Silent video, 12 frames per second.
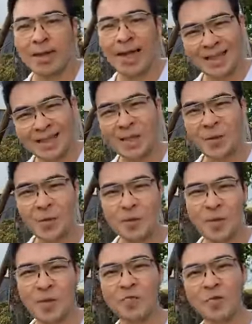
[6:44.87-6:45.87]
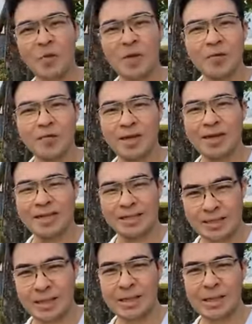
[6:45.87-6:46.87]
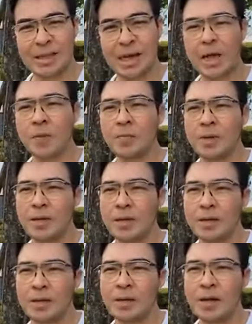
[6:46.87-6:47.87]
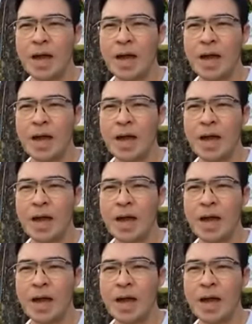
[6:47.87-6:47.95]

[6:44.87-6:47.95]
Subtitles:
I think if you live in a city like me,